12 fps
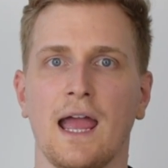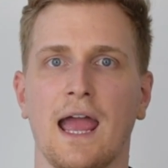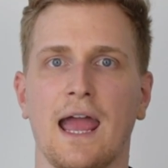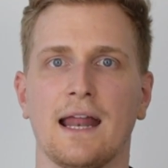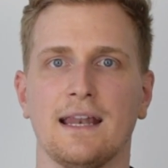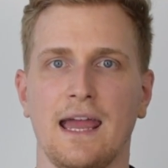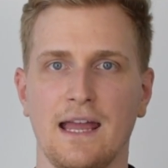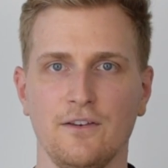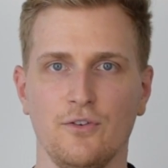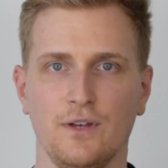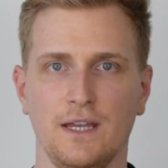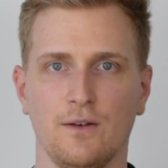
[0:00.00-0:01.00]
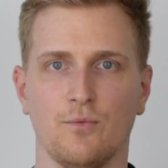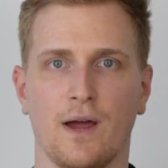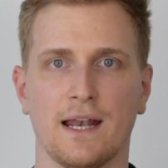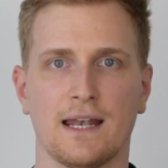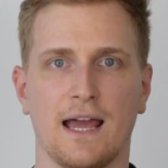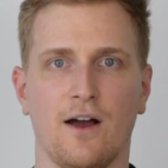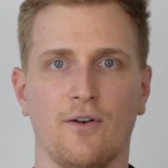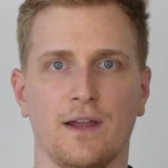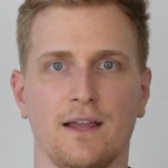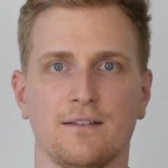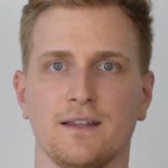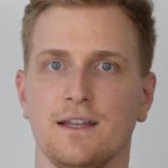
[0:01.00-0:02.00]
and ad you need right now
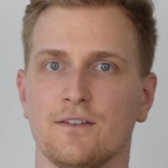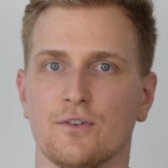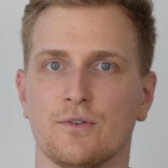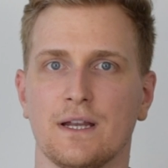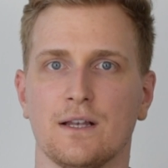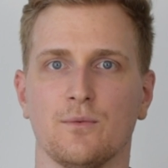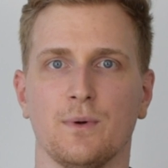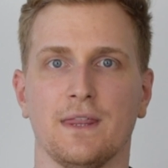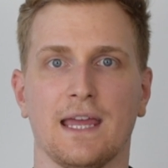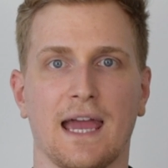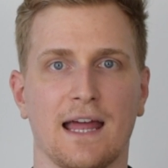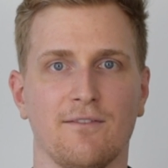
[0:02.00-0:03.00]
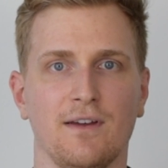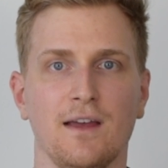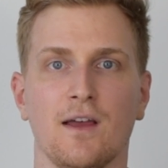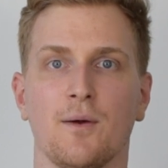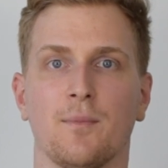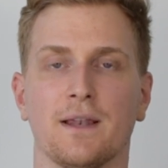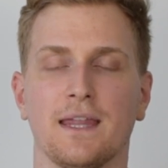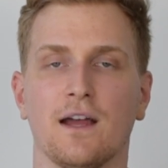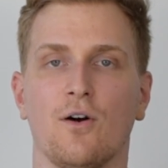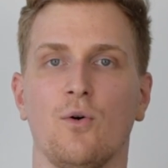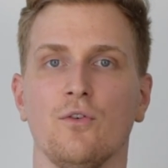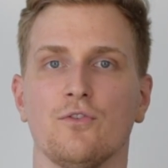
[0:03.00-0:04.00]
is integrated with Canva but they are
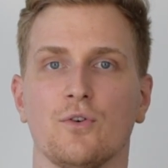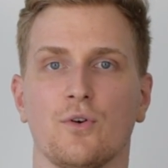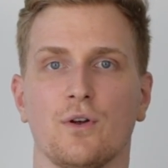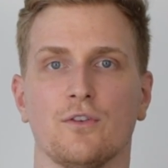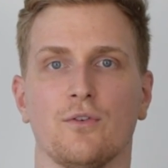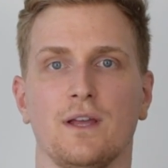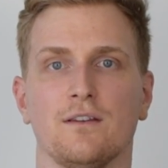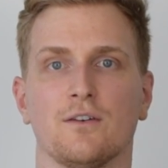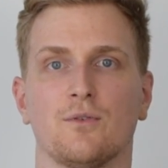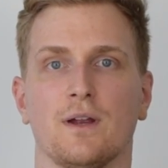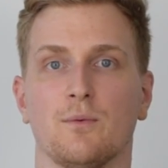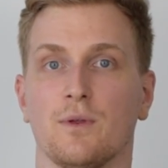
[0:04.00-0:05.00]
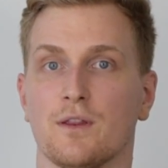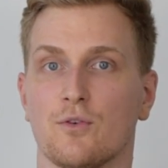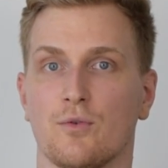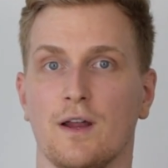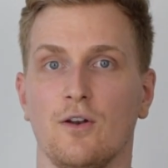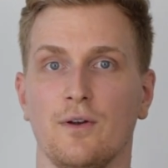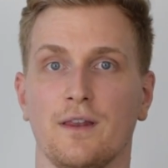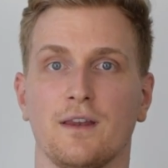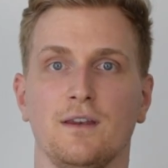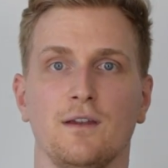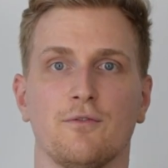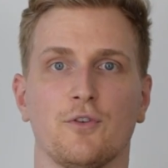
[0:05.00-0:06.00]
mm-hmm. also going to integrate with Crello in the
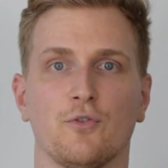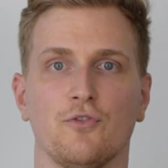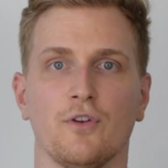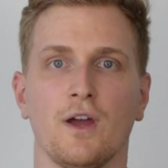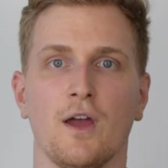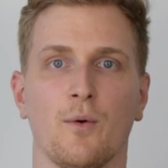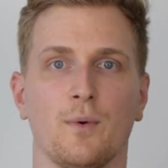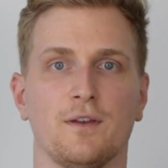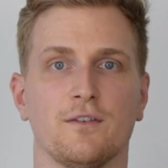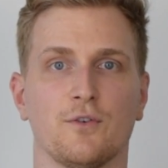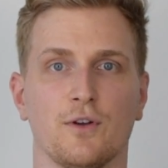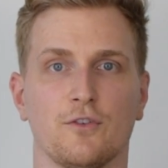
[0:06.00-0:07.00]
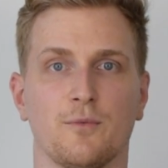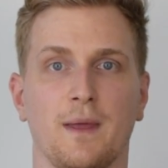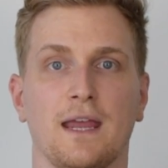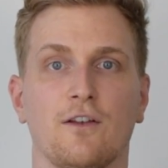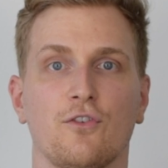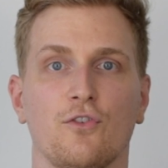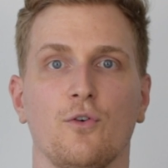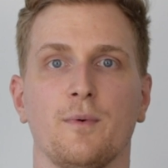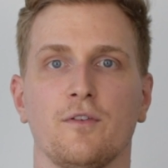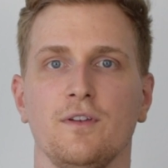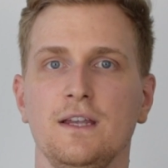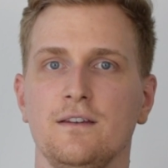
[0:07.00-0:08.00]
near future, which is going to make it so
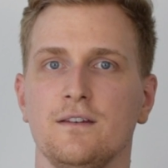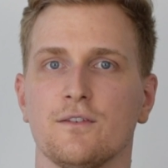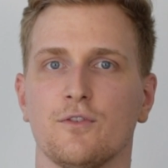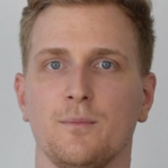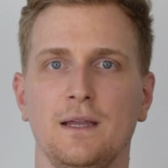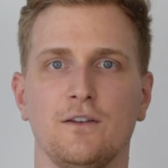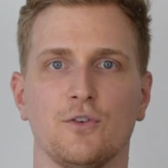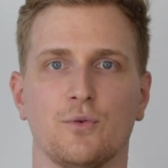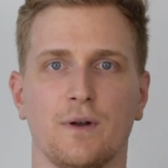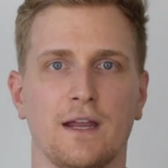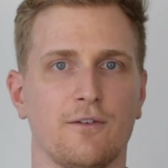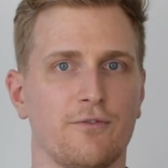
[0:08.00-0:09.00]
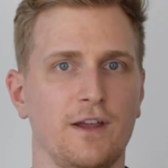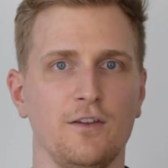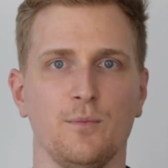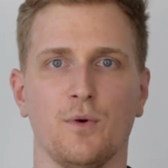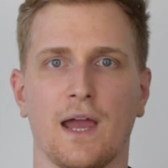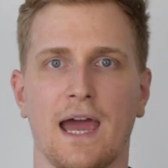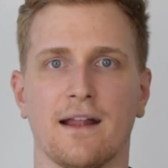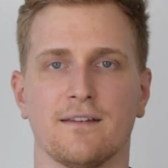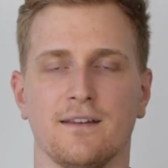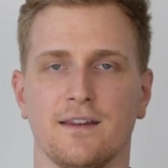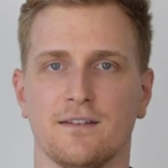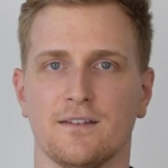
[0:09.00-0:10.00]
much easier for me to create Facebook ads
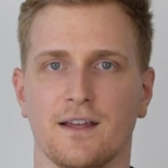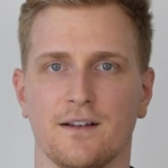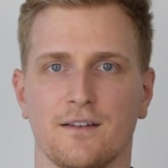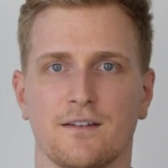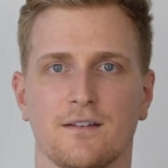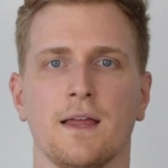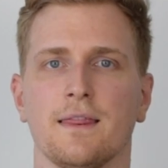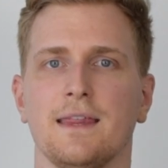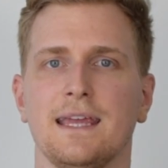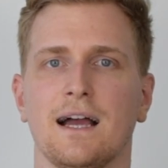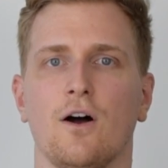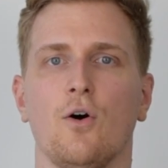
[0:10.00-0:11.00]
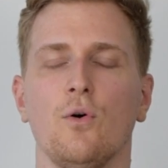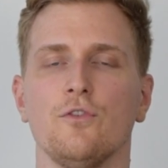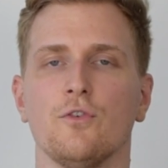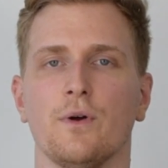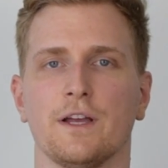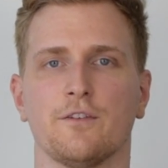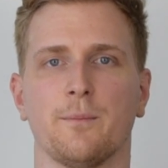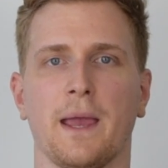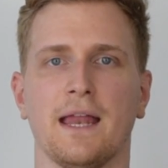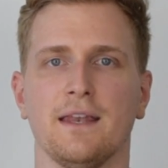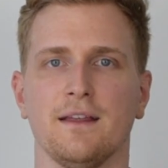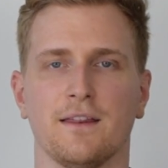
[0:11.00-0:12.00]
in this sense. They are also
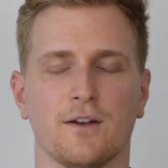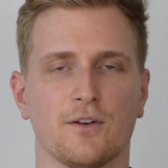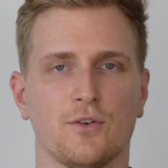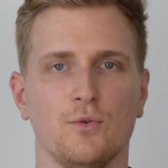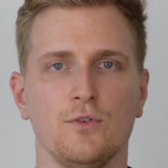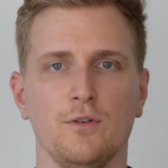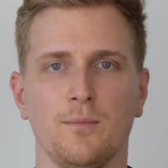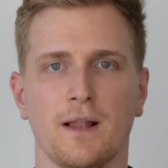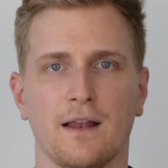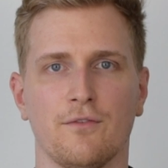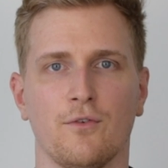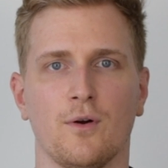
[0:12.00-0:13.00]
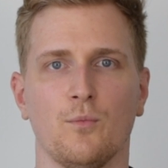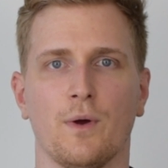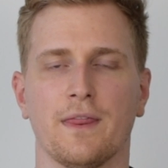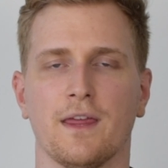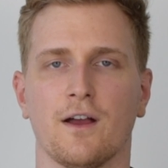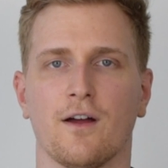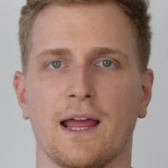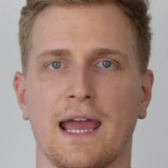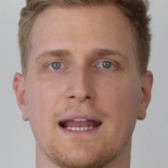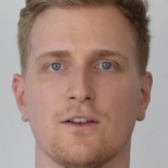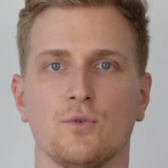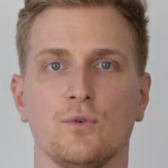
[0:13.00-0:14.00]
expanding their Google platform where they're going to
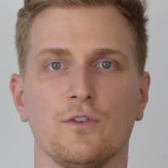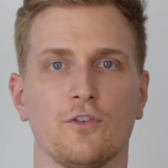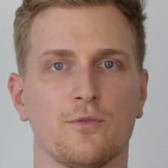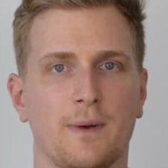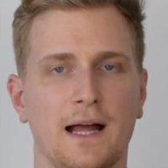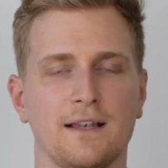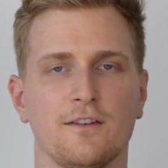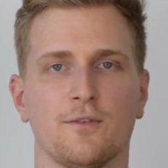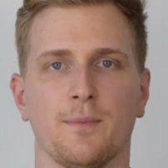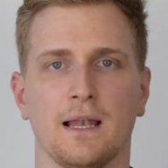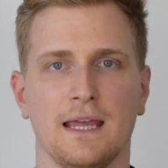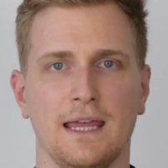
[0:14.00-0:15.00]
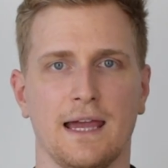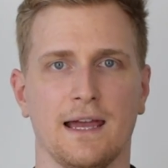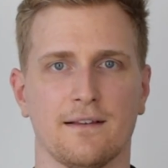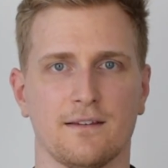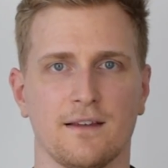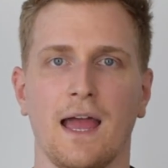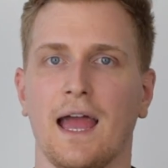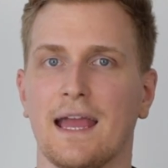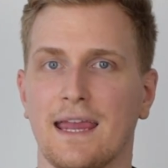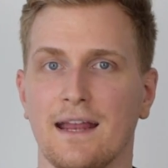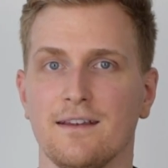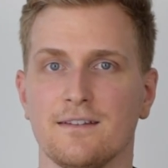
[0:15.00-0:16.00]
add Google Smart Display ads.
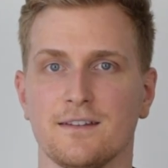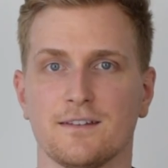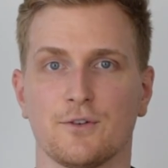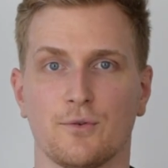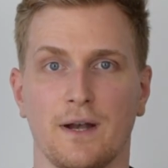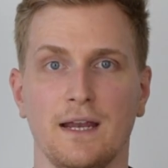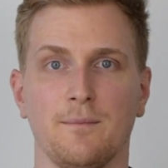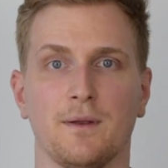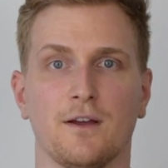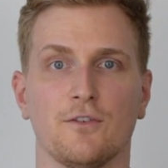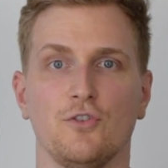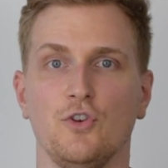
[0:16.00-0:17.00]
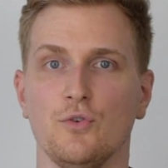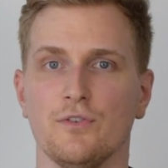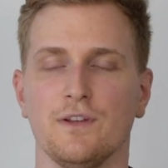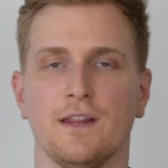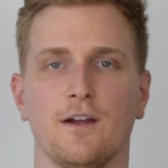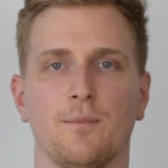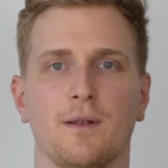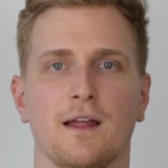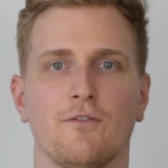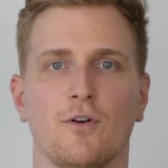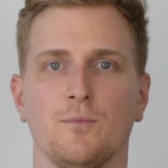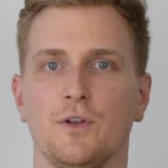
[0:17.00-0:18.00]
Again, this is great because using their platform,